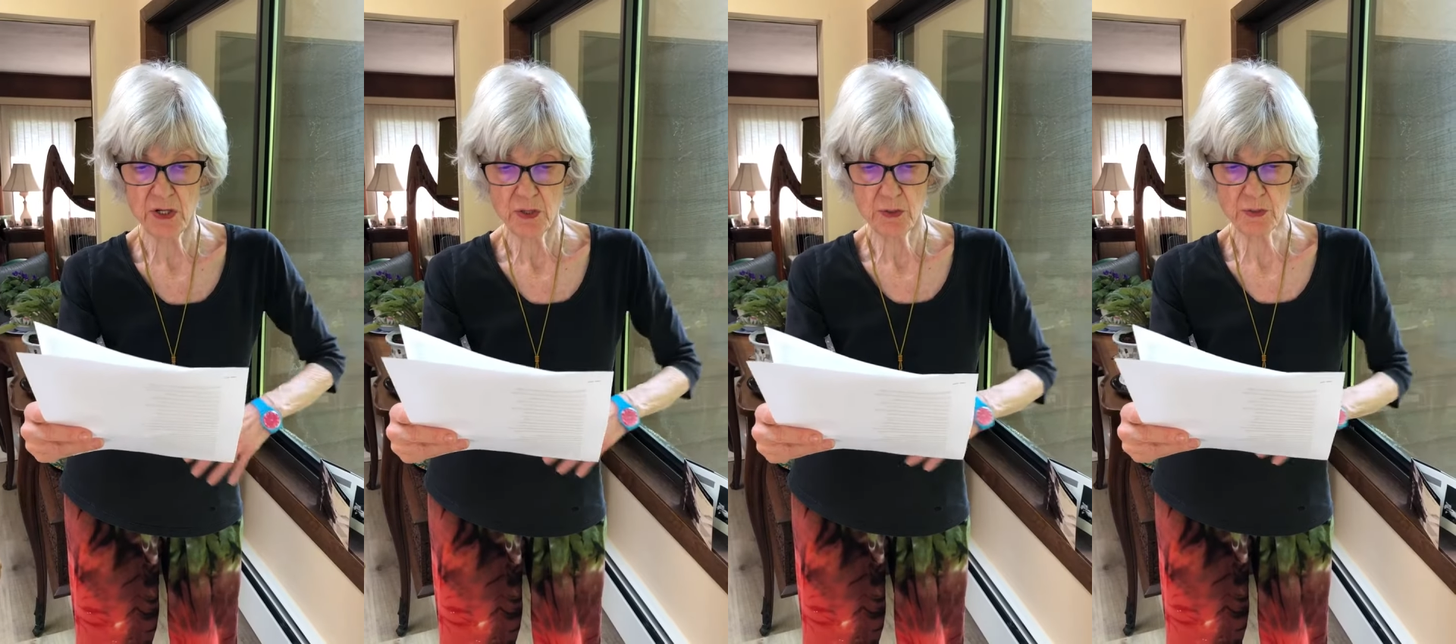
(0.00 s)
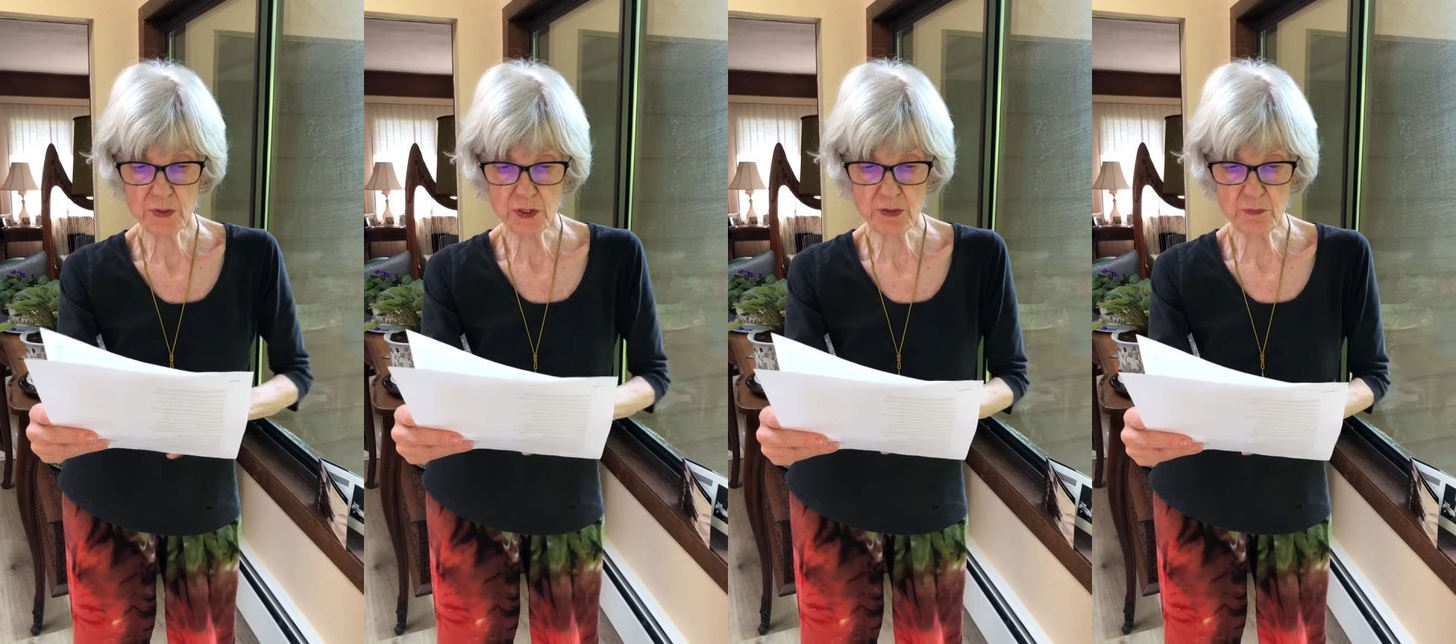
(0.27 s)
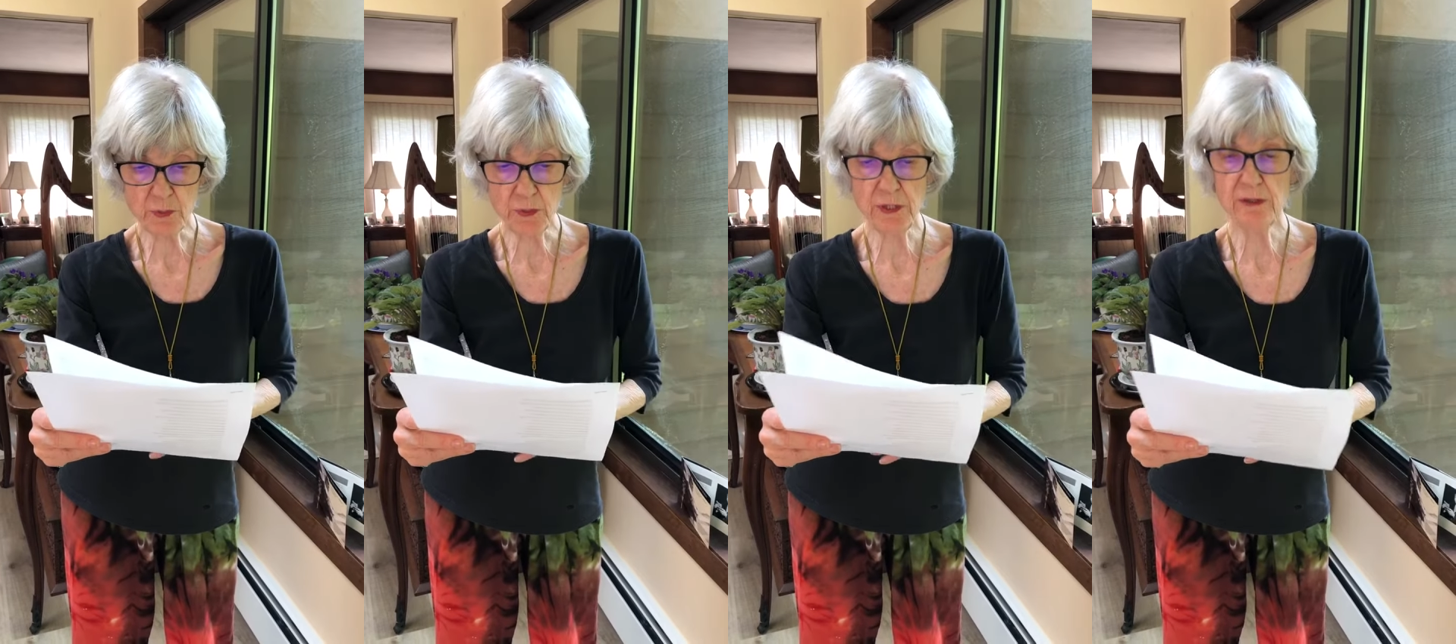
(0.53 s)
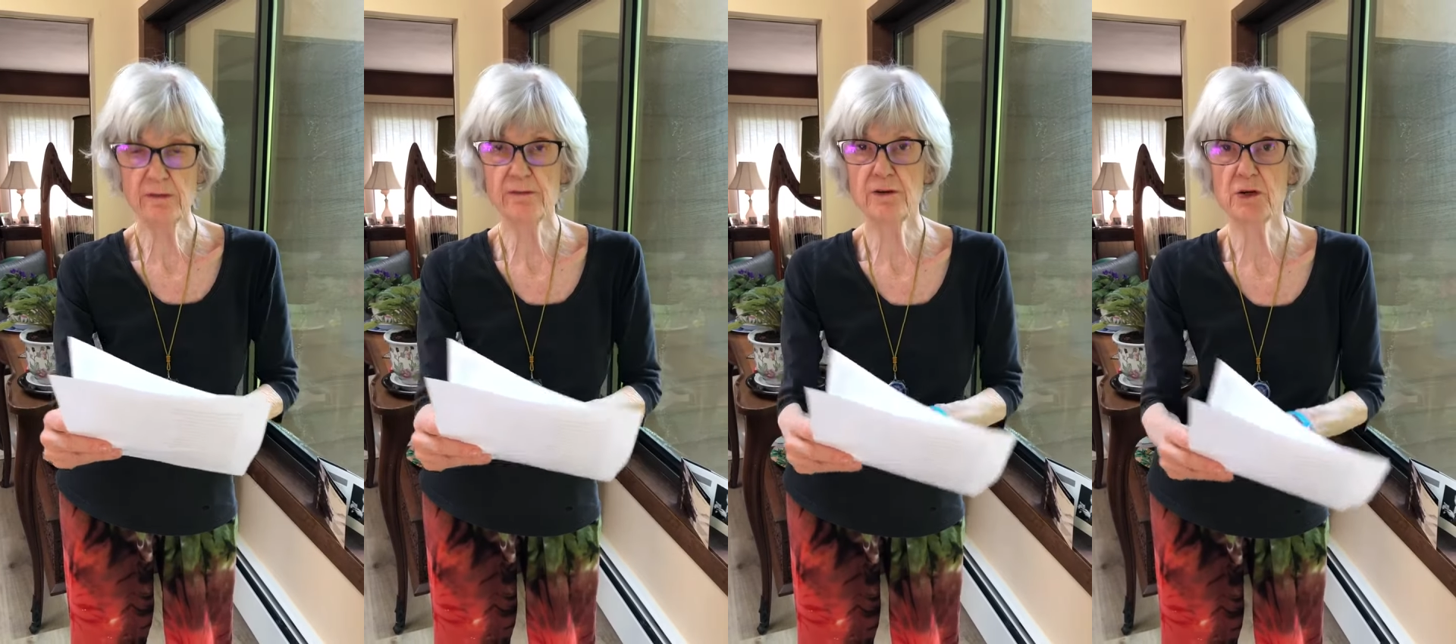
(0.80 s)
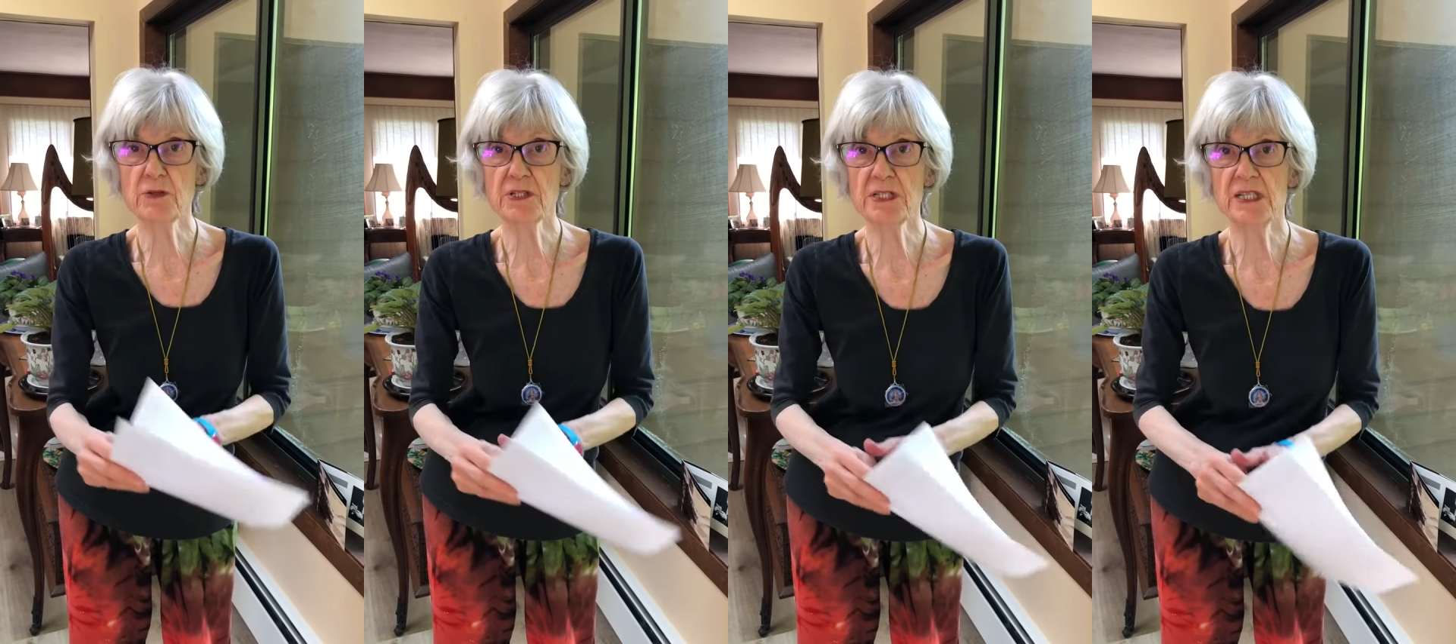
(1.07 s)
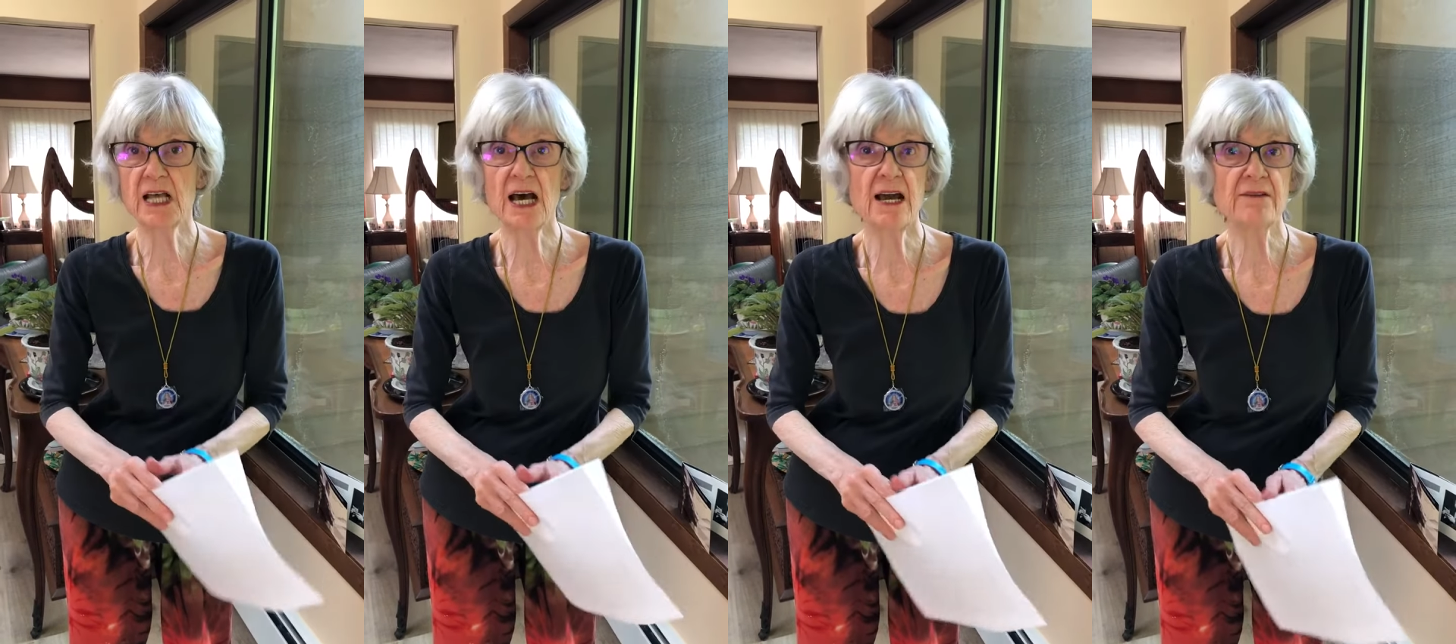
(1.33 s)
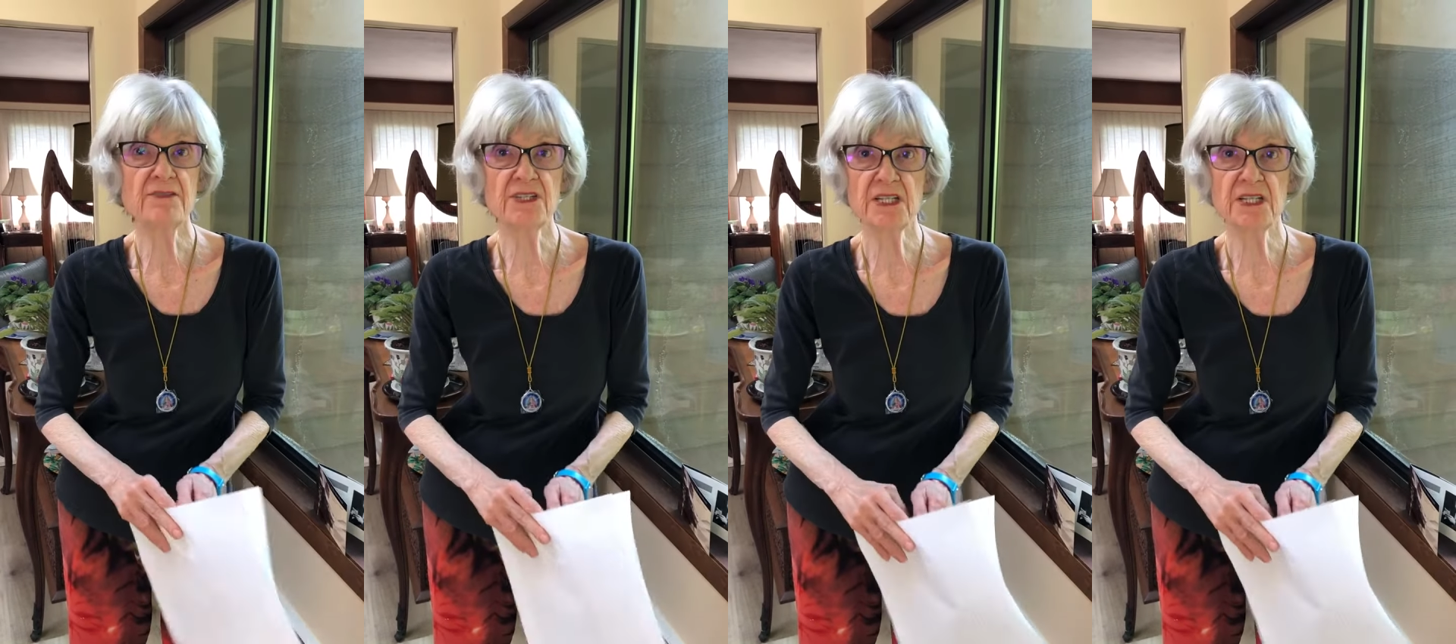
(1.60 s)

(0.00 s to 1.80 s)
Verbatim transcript: who spoil folks' lives.